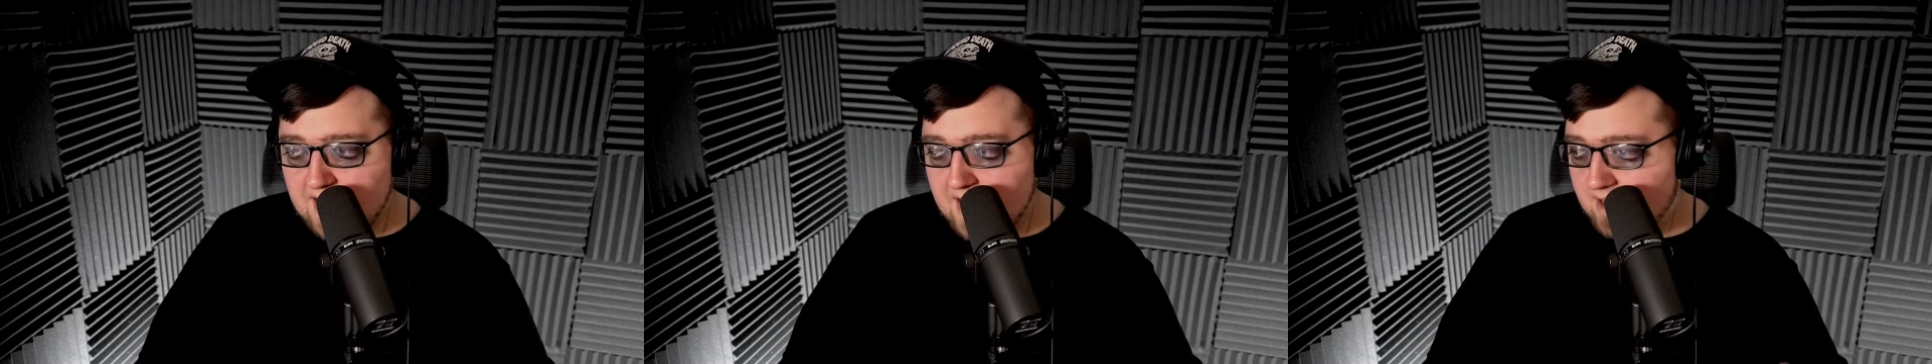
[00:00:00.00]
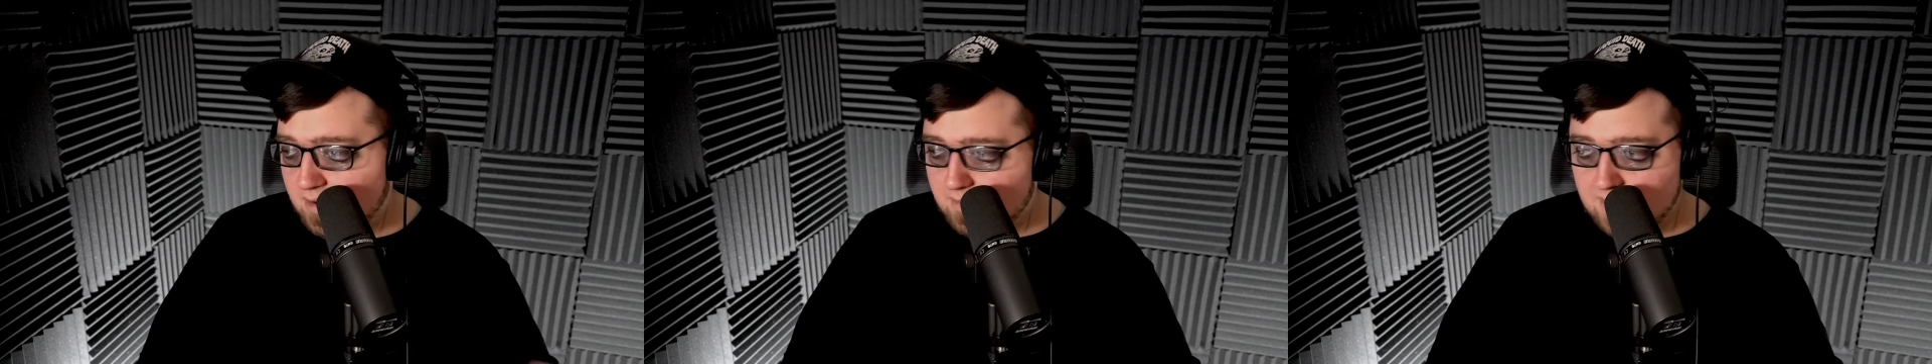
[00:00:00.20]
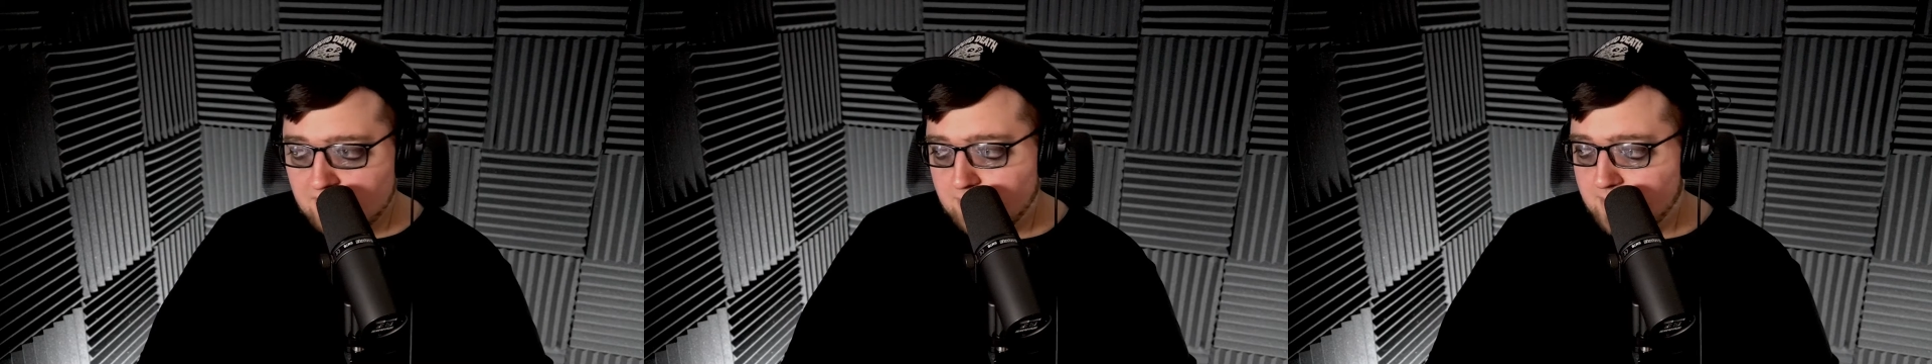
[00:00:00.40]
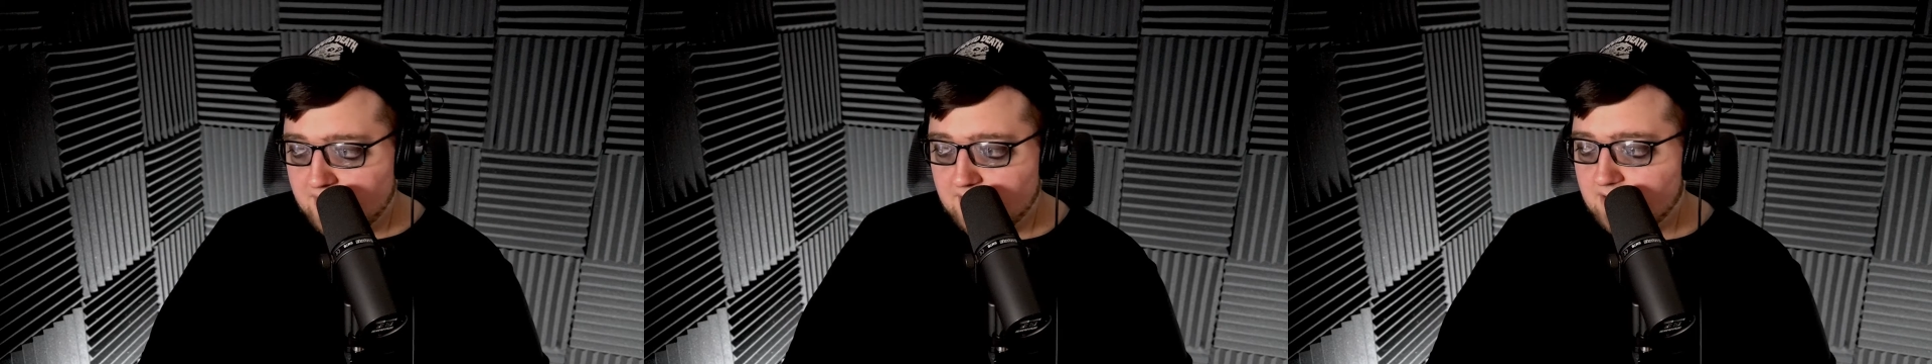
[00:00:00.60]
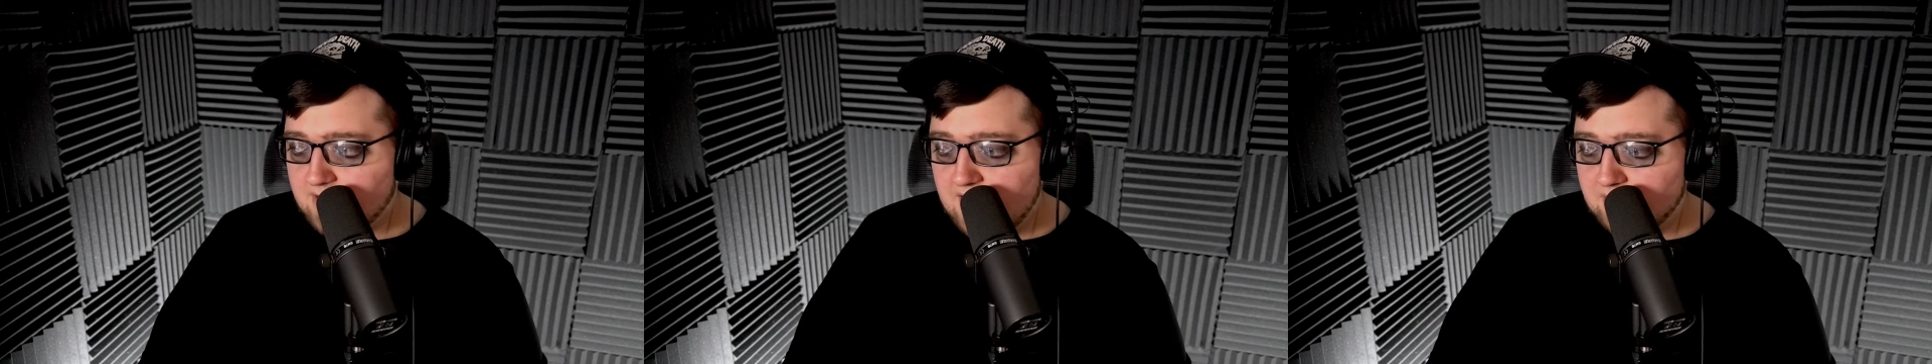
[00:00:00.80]
I don't
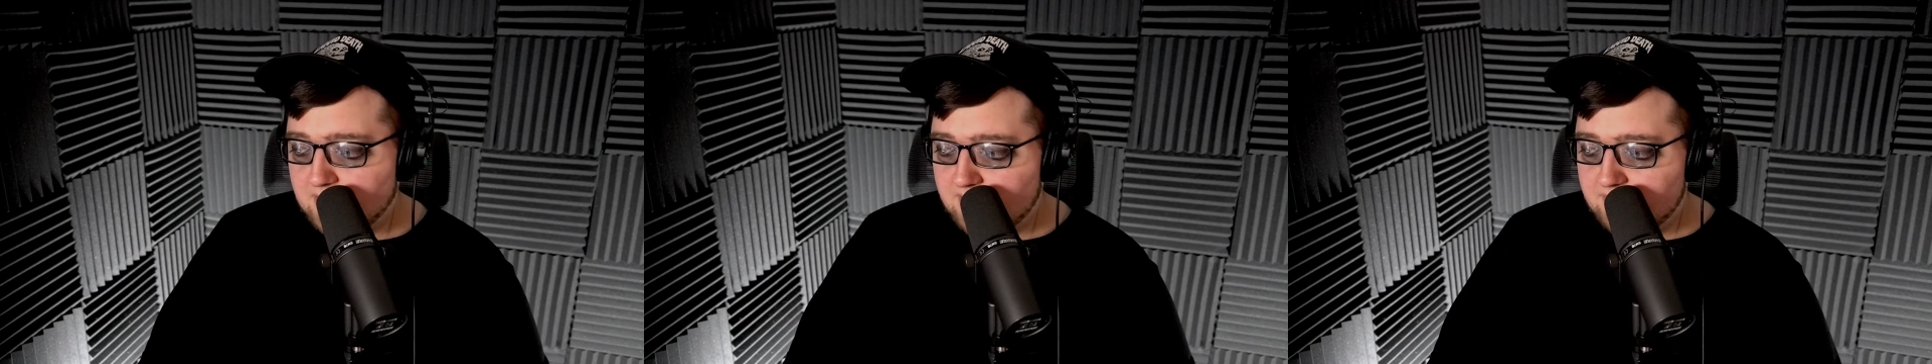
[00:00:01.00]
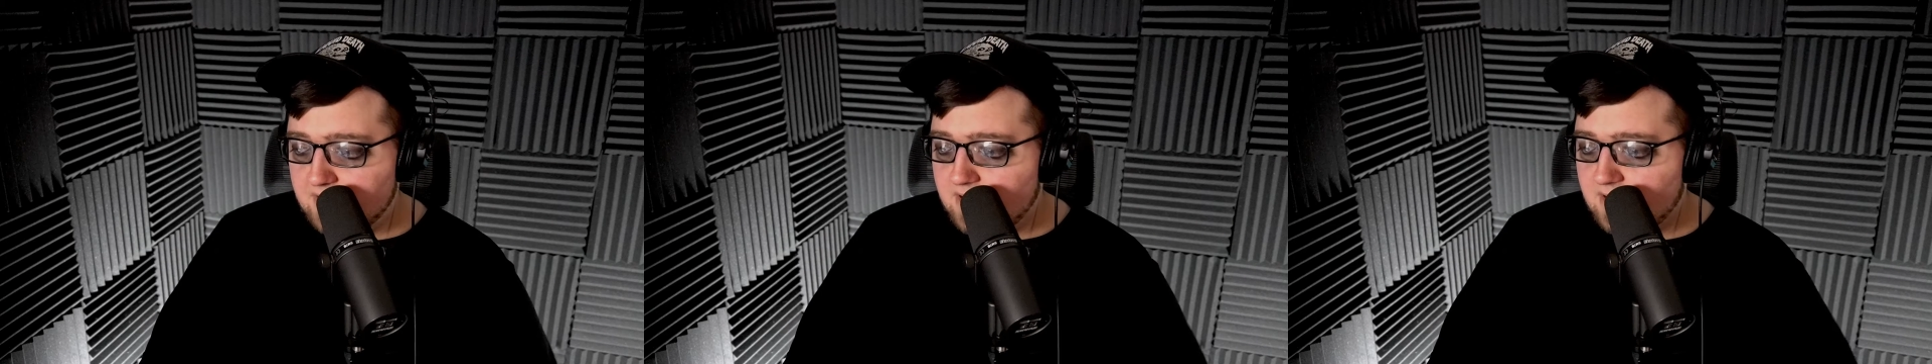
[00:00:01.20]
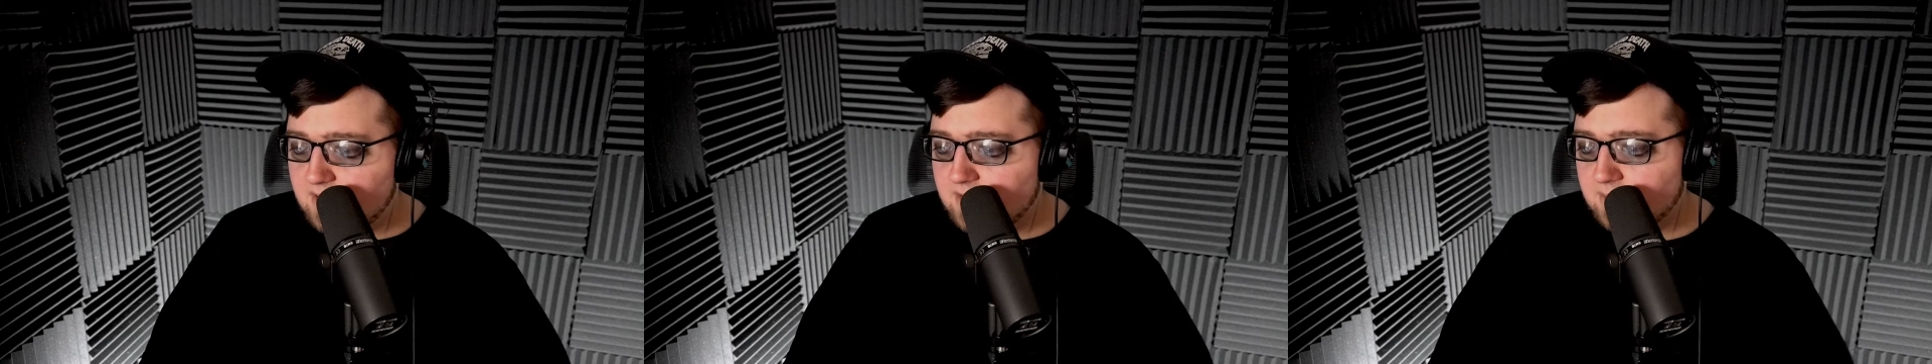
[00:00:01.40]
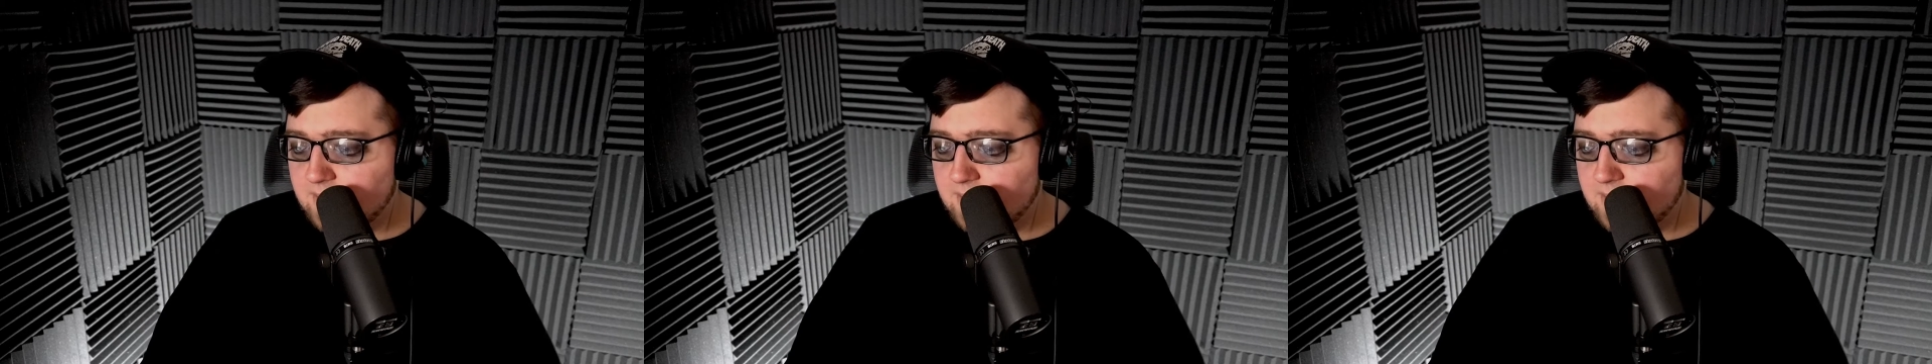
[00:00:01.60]
recommend the cloud lifter